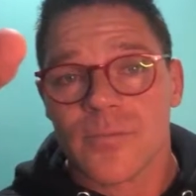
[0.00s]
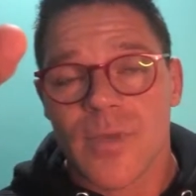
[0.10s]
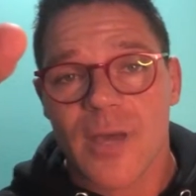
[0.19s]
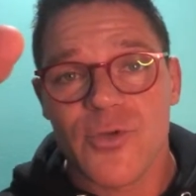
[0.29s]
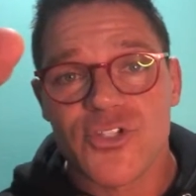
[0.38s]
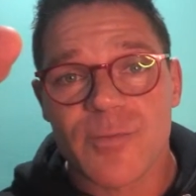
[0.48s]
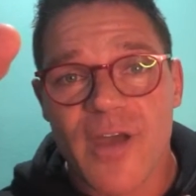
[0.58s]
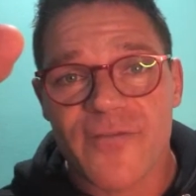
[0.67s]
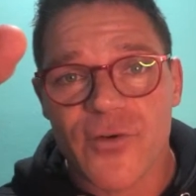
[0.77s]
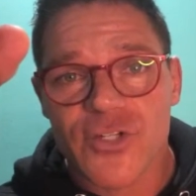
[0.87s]
I'm using my
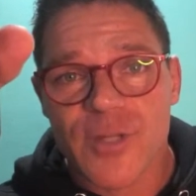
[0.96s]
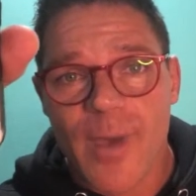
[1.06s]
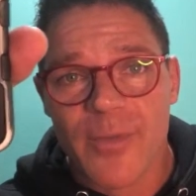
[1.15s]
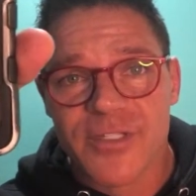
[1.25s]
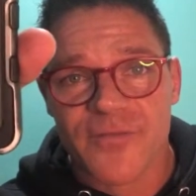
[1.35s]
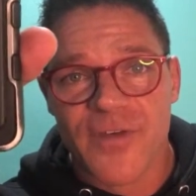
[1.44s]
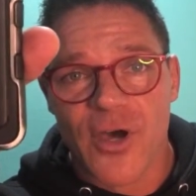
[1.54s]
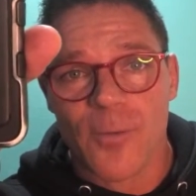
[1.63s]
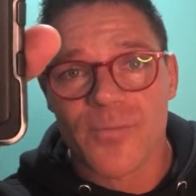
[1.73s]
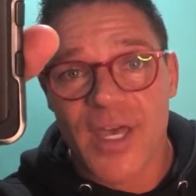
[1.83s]
First Amendment to
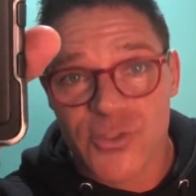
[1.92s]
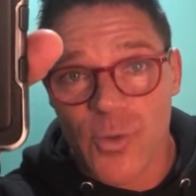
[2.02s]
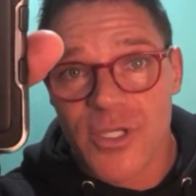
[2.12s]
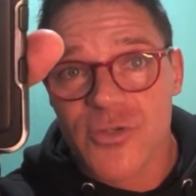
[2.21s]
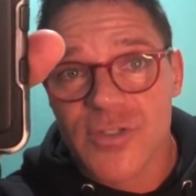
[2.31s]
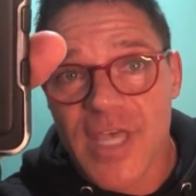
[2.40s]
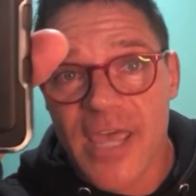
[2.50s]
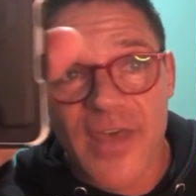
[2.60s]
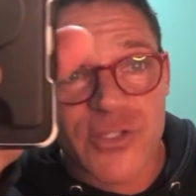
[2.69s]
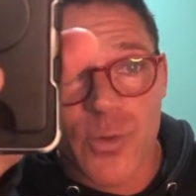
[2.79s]
film. That's what you say.
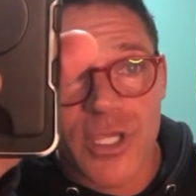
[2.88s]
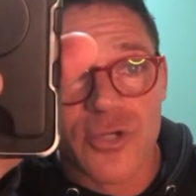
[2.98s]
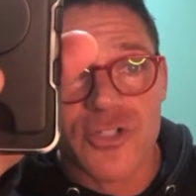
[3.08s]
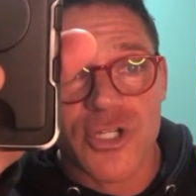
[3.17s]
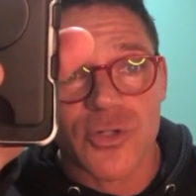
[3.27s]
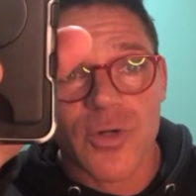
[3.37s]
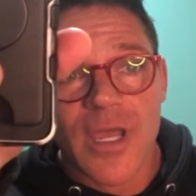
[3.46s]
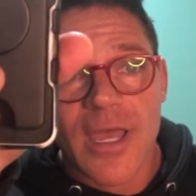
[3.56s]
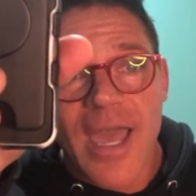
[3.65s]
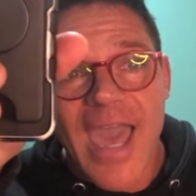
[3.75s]
That's what you do.
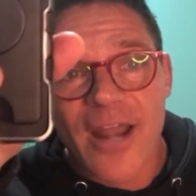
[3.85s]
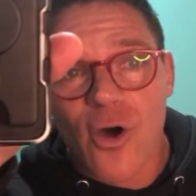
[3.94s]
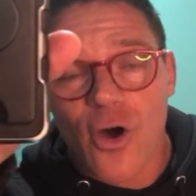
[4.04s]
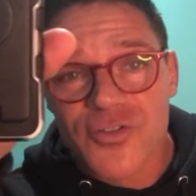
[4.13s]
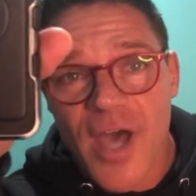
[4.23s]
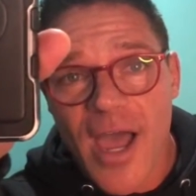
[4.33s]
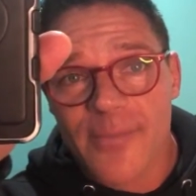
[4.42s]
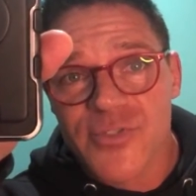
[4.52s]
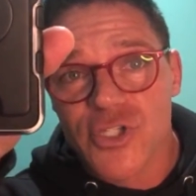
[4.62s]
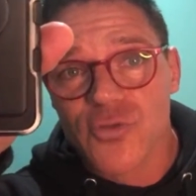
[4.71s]
At all
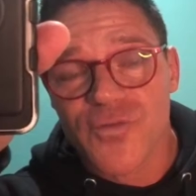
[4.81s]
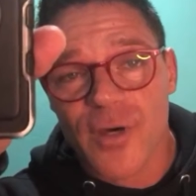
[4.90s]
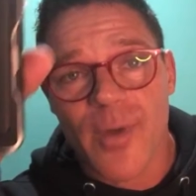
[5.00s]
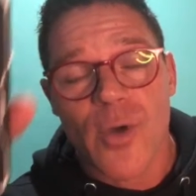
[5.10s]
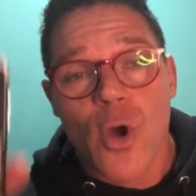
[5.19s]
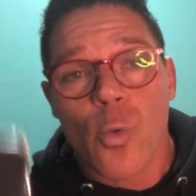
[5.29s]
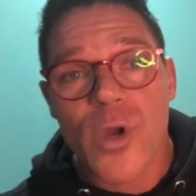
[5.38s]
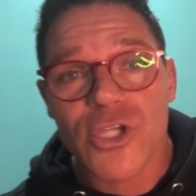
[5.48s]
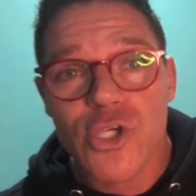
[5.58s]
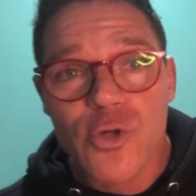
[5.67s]
times, you film him.
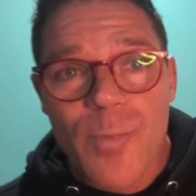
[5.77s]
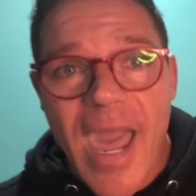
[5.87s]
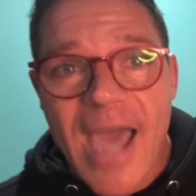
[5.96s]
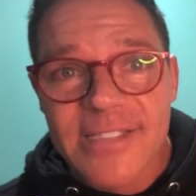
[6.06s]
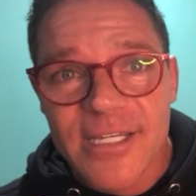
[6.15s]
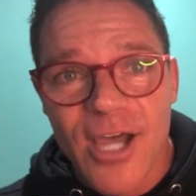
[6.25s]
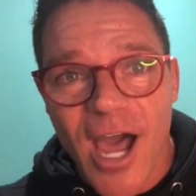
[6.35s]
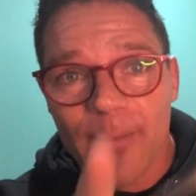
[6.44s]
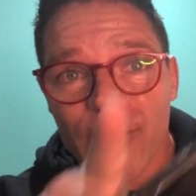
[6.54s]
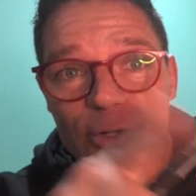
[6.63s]
When you pass a
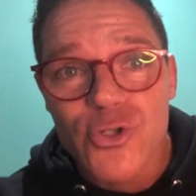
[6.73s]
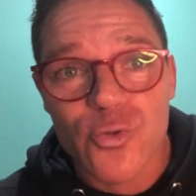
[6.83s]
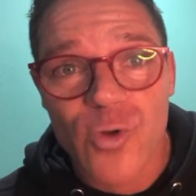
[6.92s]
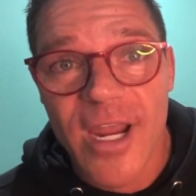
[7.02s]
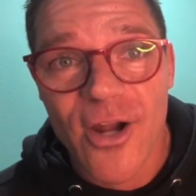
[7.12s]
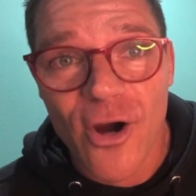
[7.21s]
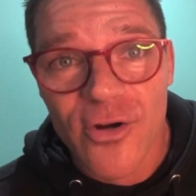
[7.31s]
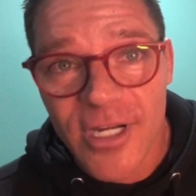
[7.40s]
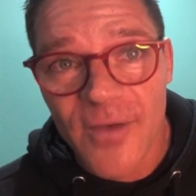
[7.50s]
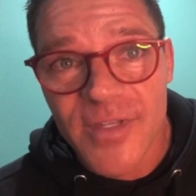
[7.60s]
cop who's
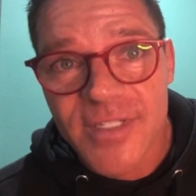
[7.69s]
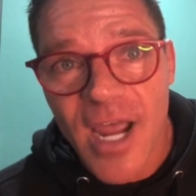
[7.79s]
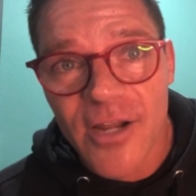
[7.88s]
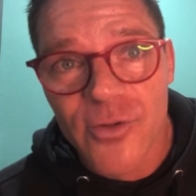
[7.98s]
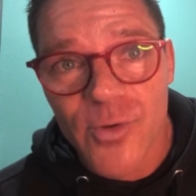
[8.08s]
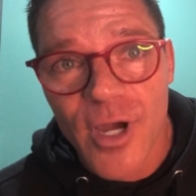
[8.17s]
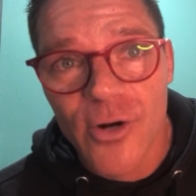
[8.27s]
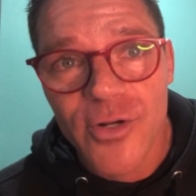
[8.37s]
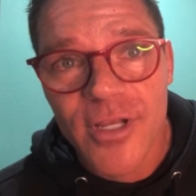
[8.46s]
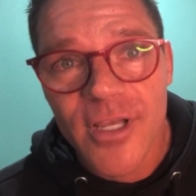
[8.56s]
radaring on the side of the road,